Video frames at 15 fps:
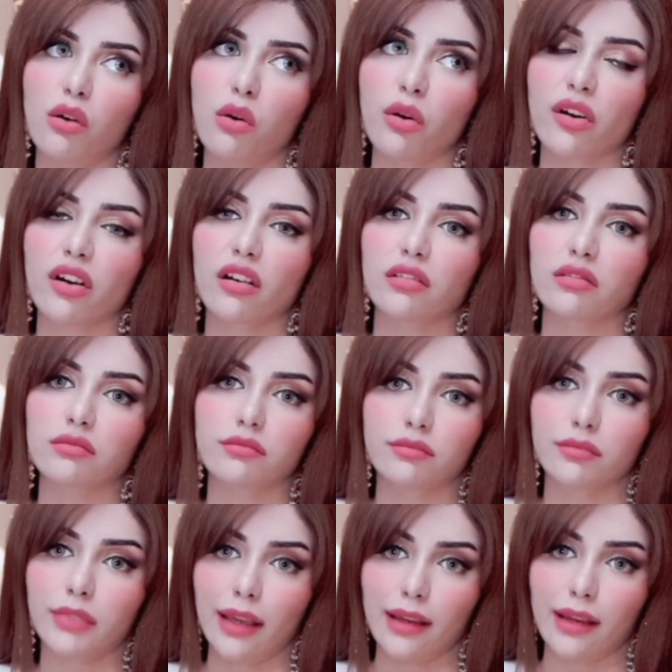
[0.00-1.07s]
or
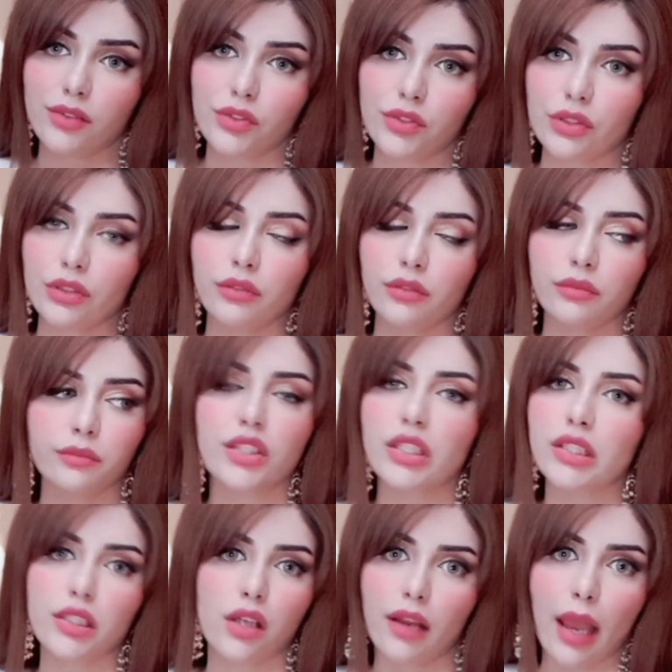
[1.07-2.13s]
Cancer,
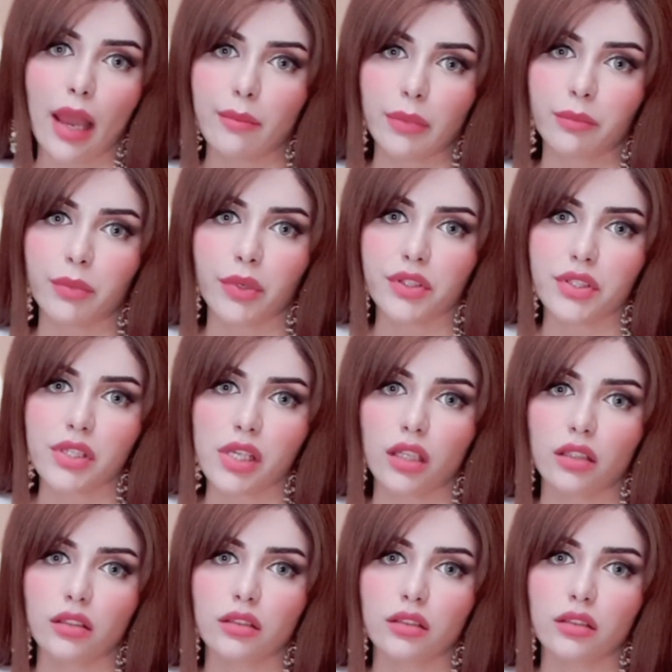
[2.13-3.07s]
she's not a happy person.